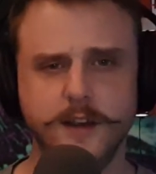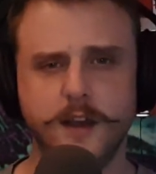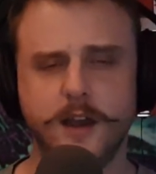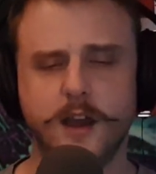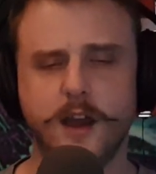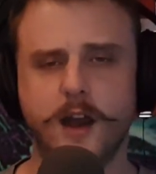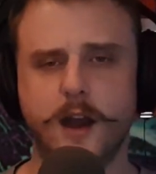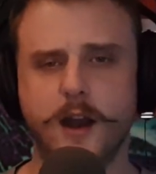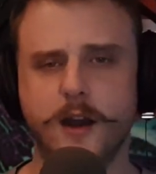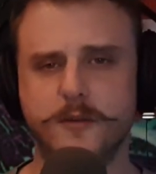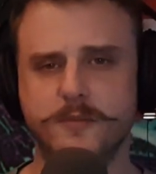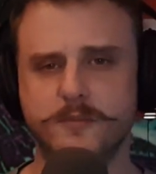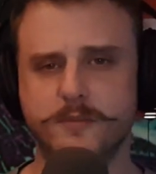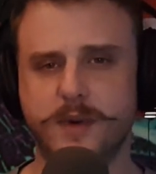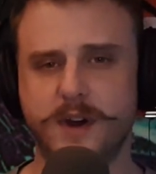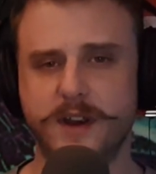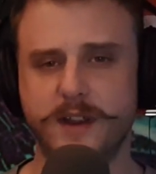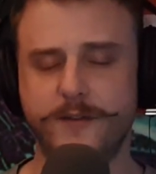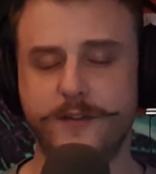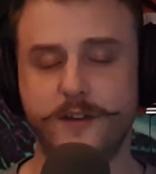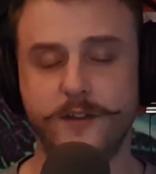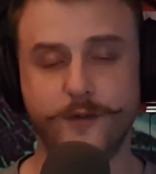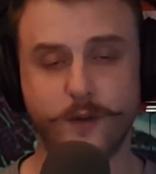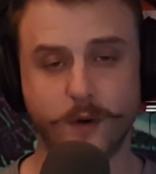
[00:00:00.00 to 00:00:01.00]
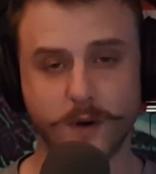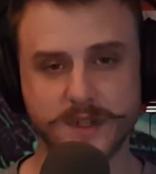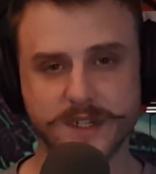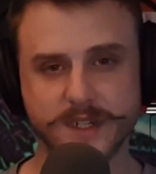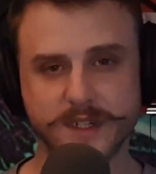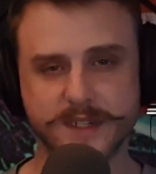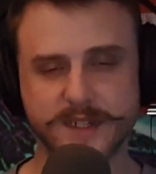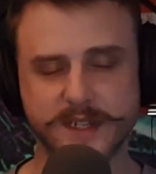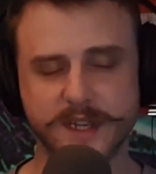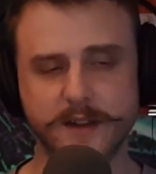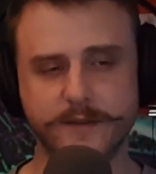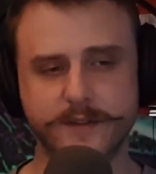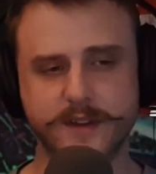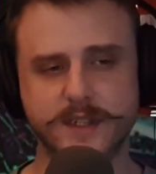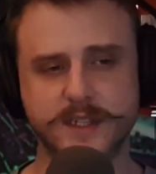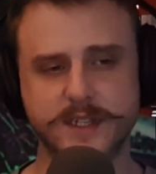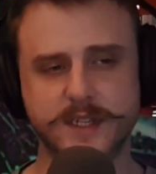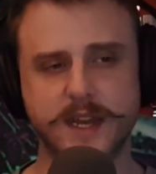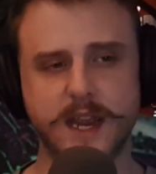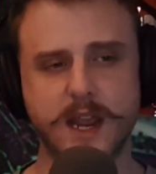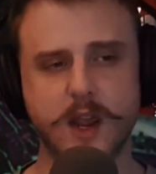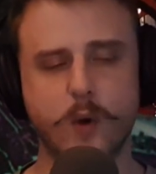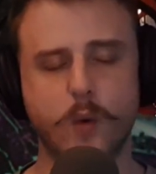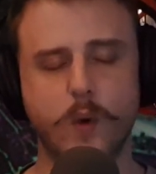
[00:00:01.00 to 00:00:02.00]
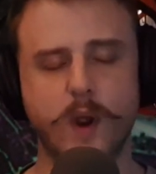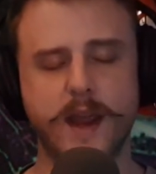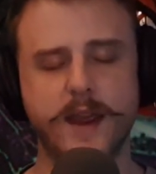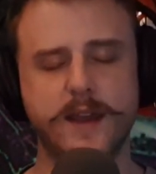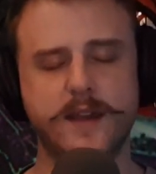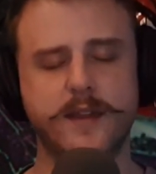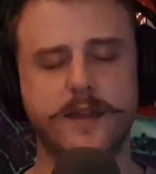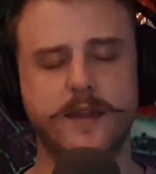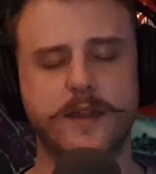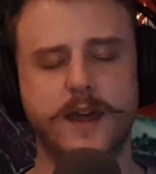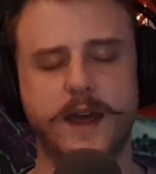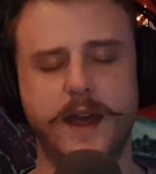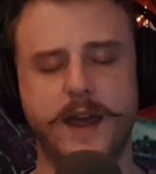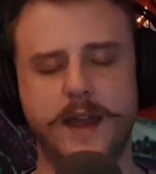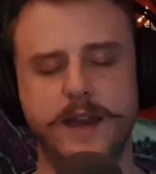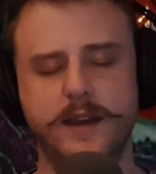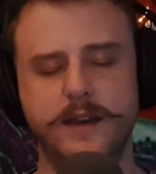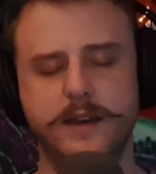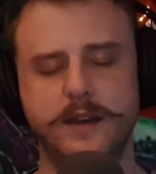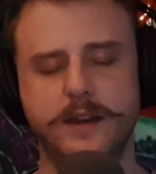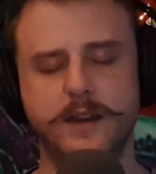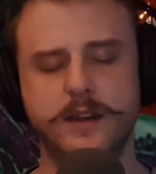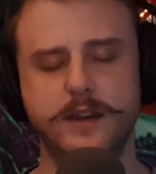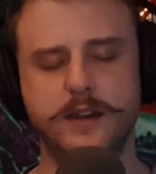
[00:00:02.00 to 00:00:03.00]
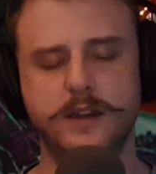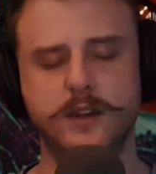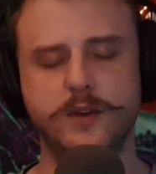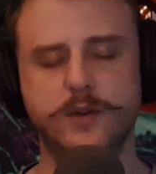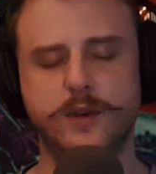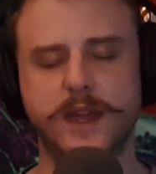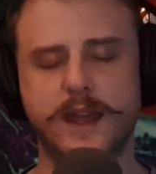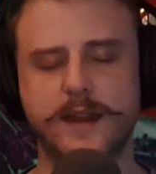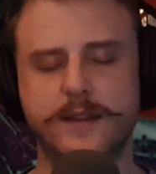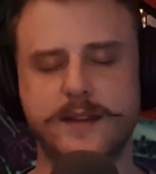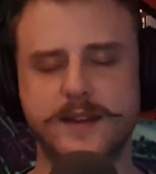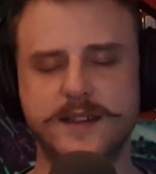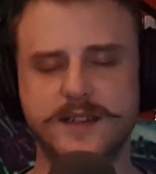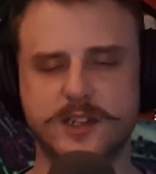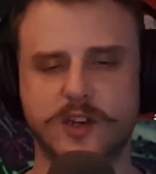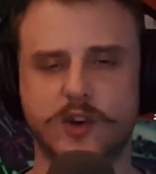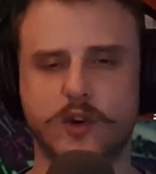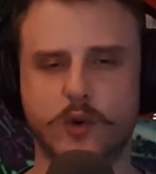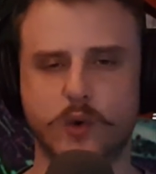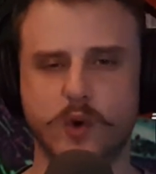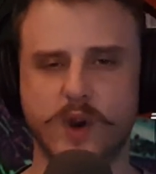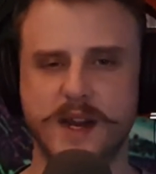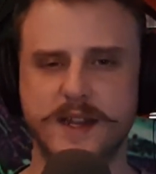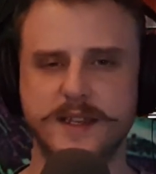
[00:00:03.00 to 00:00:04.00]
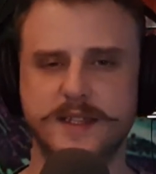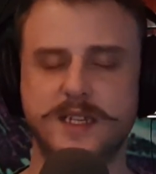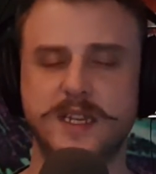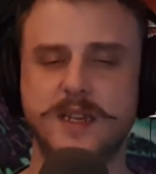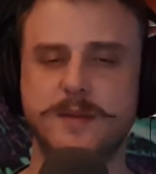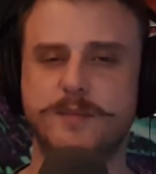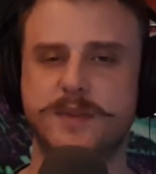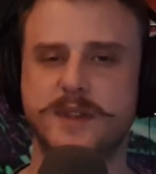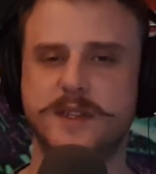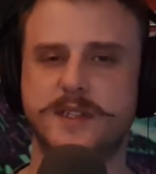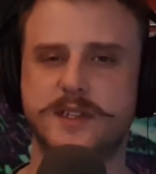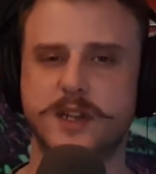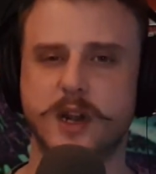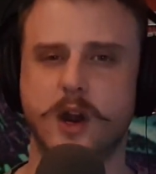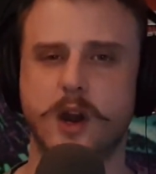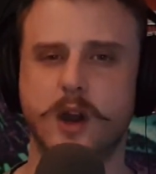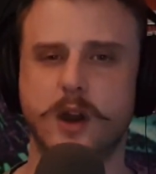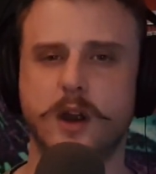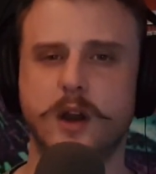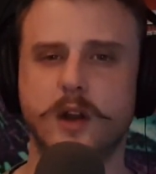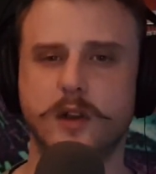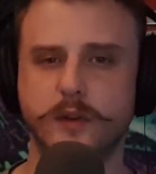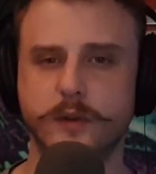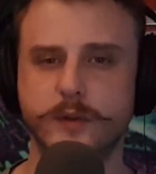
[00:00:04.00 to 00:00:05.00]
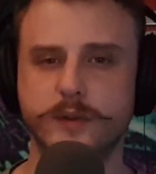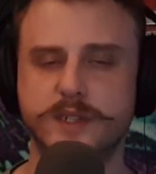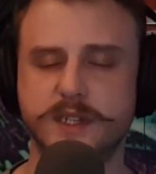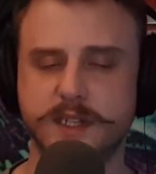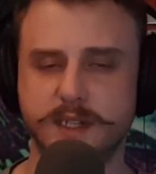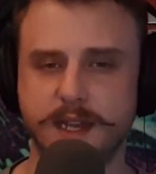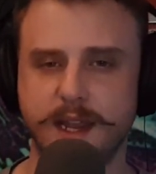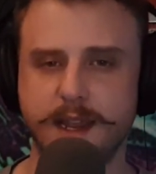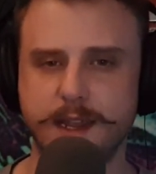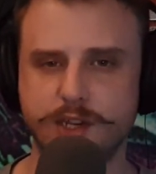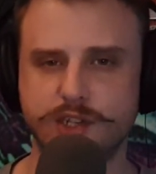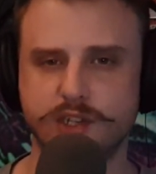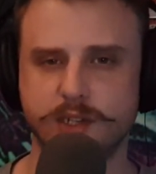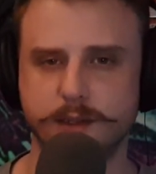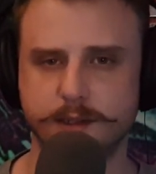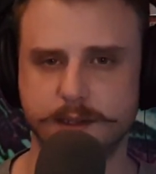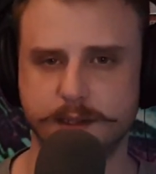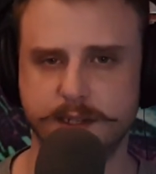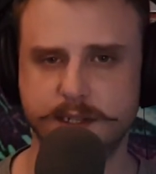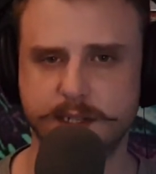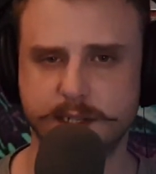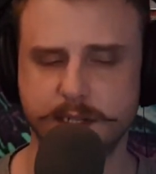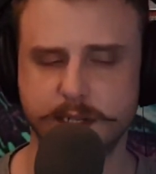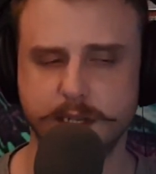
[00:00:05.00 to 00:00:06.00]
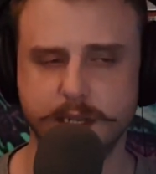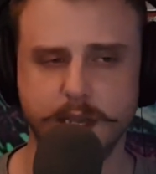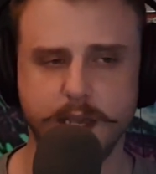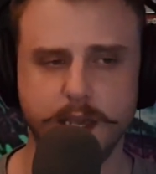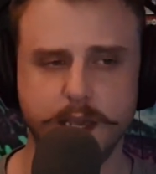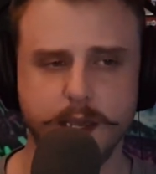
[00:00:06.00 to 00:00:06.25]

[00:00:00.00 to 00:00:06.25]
But if you force yourself to stay awake, then you get these crazy, bizarre hallucinations.